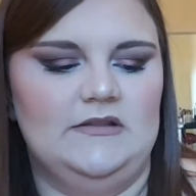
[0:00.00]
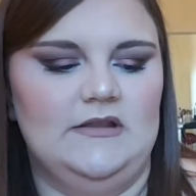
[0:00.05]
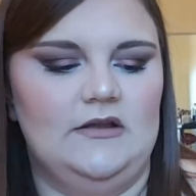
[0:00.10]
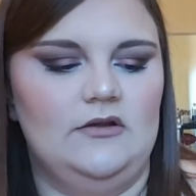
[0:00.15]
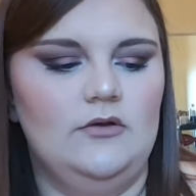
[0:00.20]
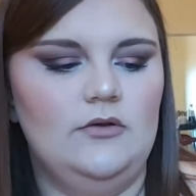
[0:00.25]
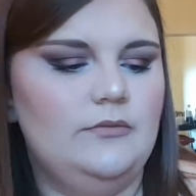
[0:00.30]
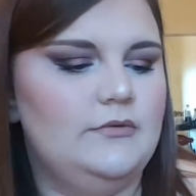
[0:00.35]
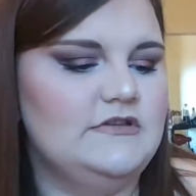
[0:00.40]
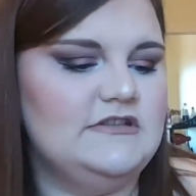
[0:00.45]

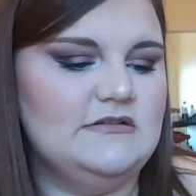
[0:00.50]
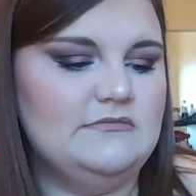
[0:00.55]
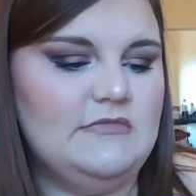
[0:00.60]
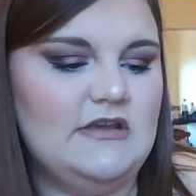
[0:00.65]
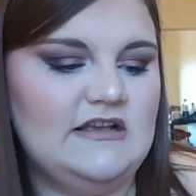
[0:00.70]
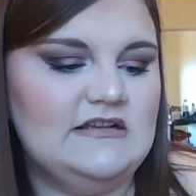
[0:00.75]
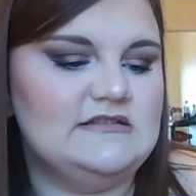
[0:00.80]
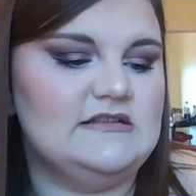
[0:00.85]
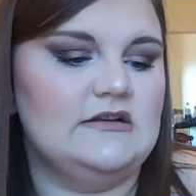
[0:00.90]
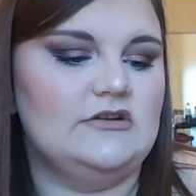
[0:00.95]
like, oh, it's
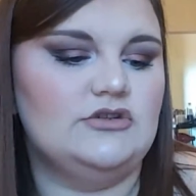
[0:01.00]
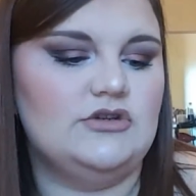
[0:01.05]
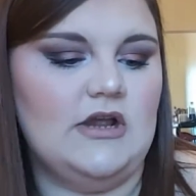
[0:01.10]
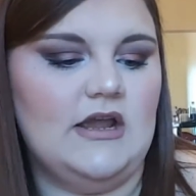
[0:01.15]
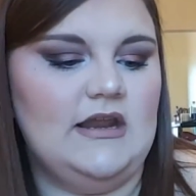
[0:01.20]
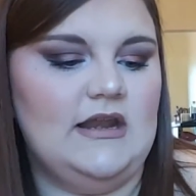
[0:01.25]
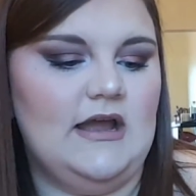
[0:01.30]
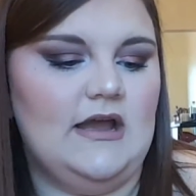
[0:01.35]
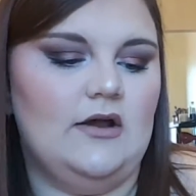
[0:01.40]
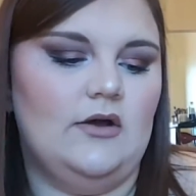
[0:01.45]
amazing,
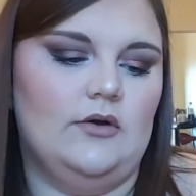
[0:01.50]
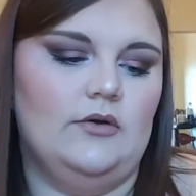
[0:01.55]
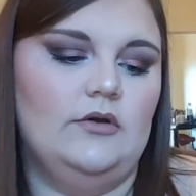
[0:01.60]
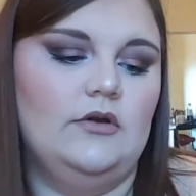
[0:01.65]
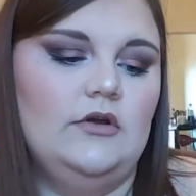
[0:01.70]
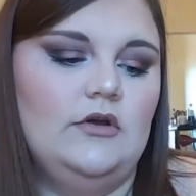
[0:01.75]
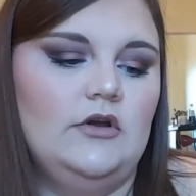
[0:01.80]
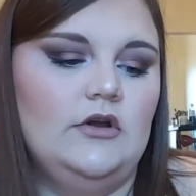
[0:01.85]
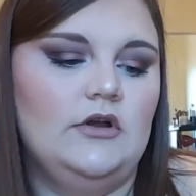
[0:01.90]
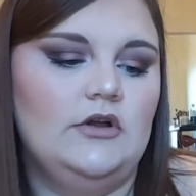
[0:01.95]
try it out.